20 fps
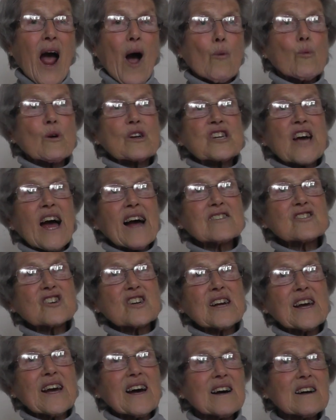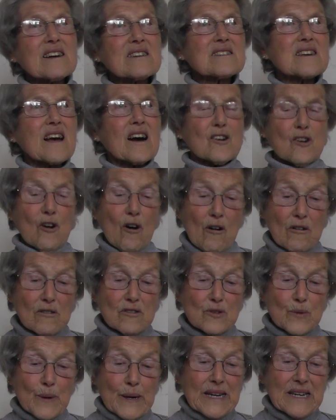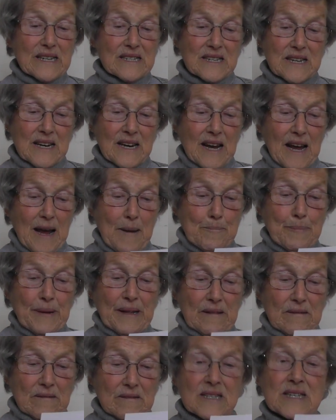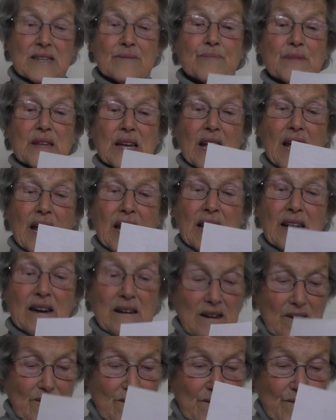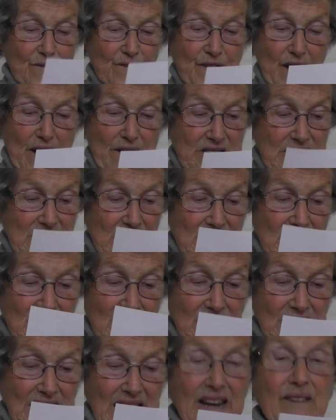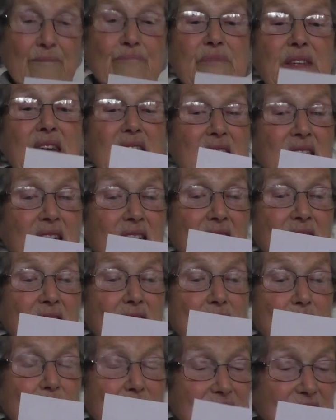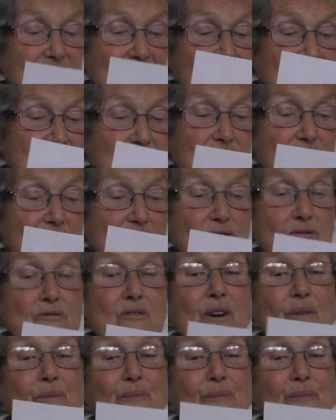which actually has a conduit built in very early in 1272.